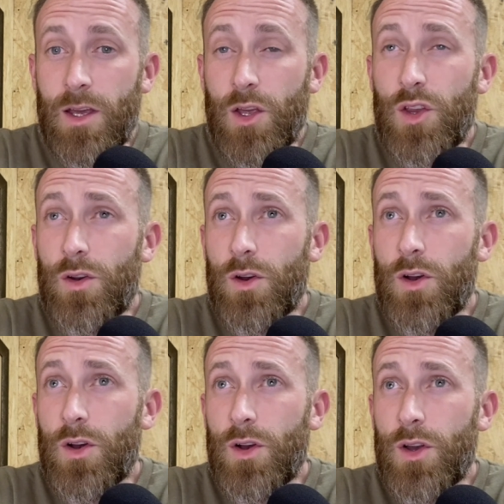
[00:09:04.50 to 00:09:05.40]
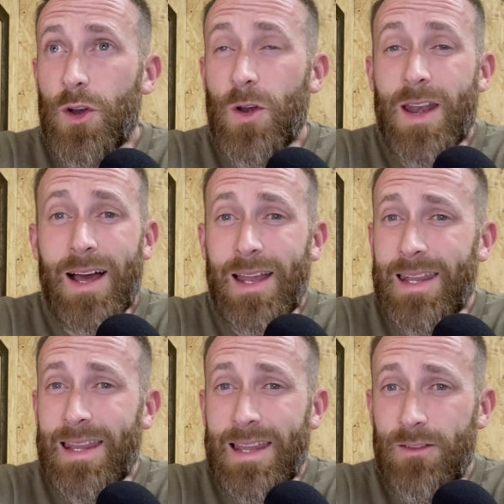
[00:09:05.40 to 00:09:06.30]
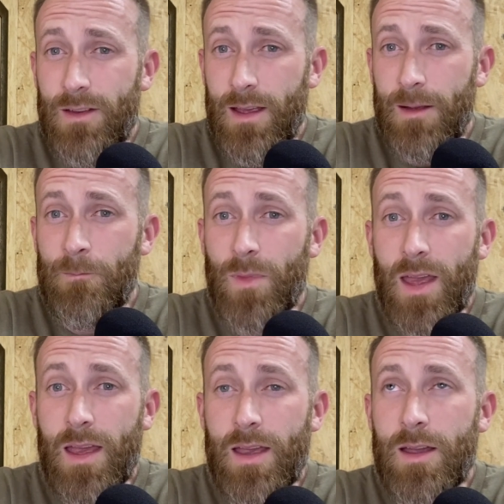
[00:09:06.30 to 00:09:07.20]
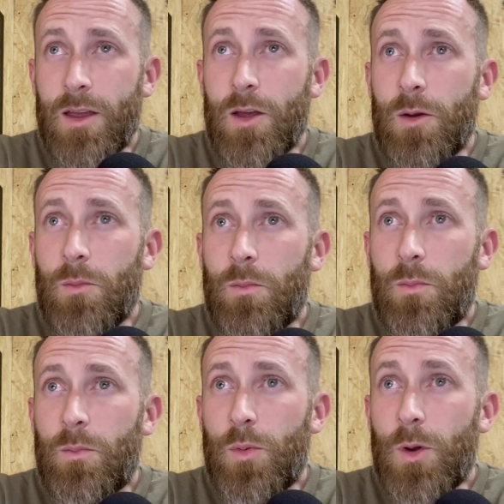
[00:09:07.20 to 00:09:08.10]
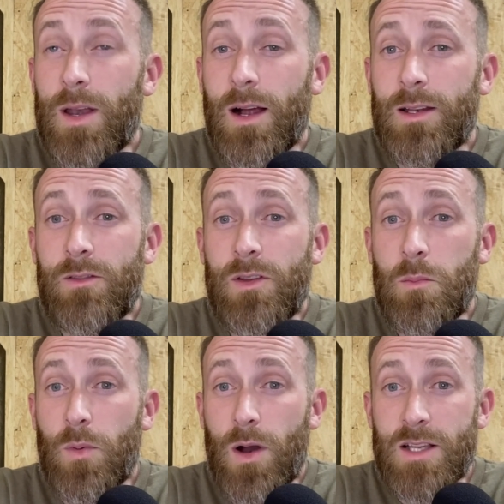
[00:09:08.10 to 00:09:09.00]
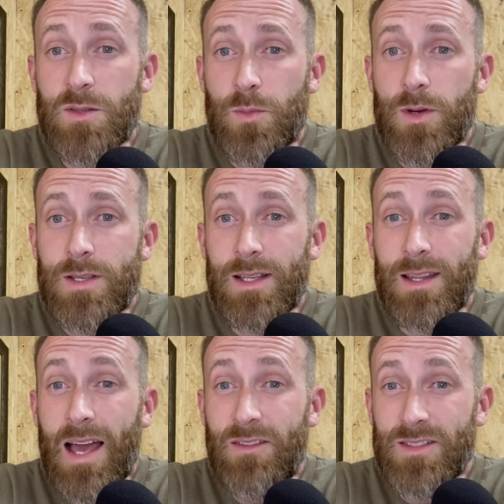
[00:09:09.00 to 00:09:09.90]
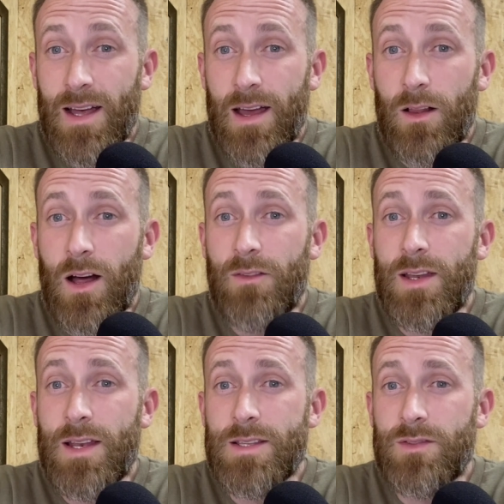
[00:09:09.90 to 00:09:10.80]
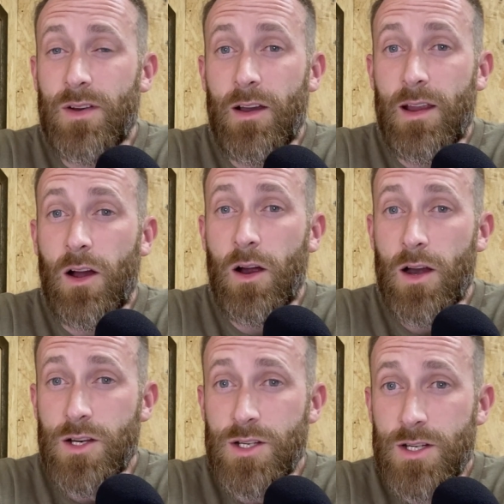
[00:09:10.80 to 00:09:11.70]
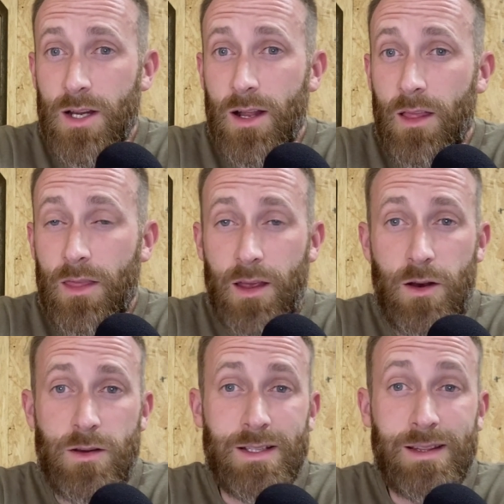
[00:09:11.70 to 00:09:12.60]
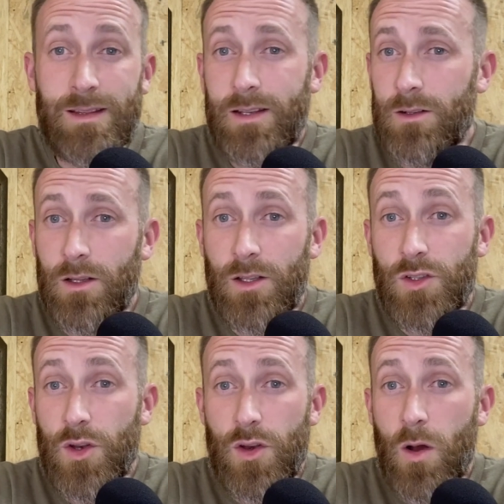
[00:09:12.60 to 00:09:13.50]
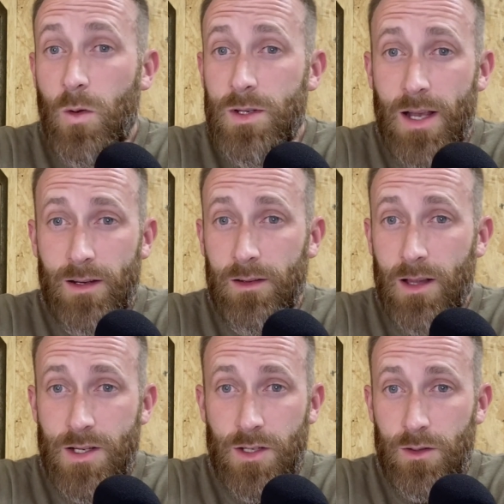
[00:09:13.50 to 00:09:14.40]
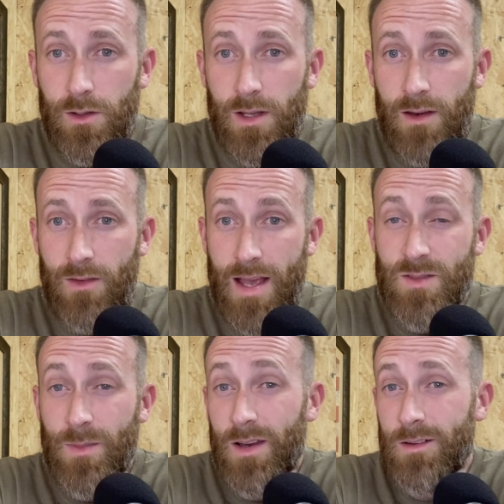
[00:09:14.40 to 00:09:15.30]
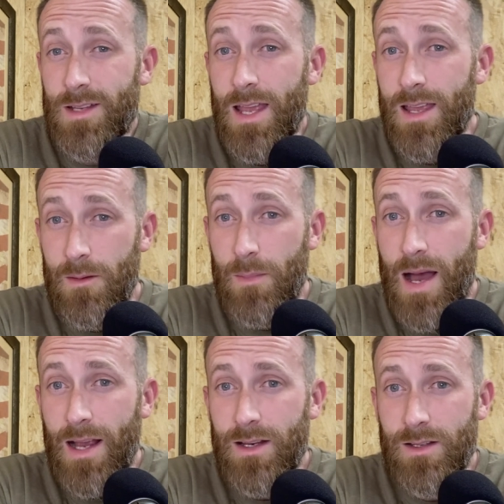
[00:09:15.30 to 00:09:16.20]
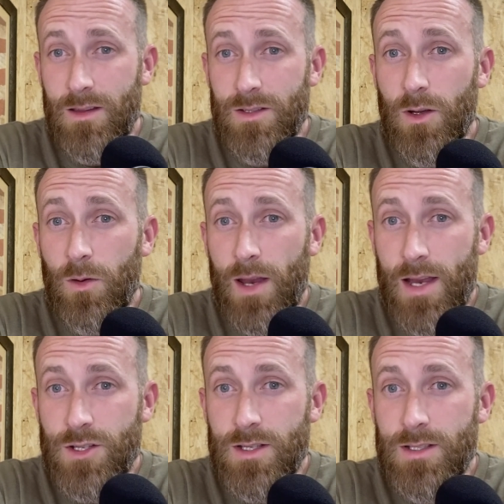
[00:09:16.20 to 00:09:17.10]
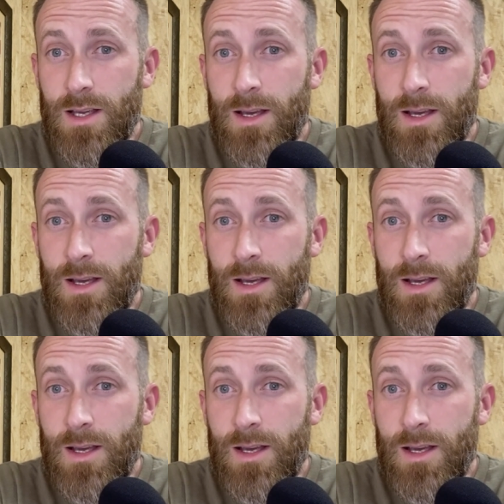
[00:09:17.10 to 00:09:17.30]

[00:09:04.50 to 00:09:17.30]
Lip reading: you're not living a productive and prosperous lifestyle. Often it's very harsh. There's little to no technological advancement. You're taken back to the Stone Ages,